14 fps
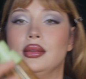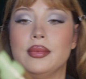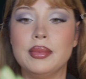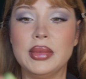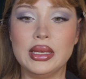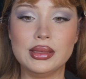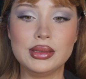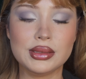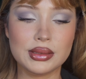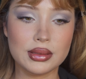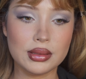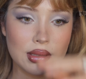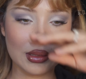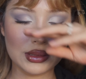the
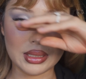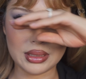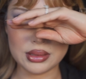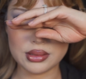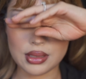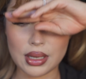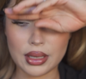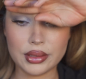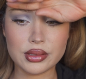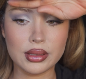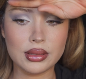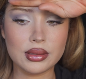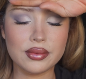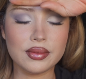mist because I need to
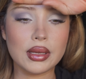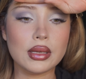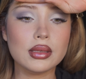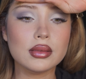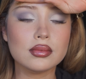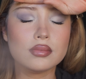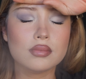hydrate the face.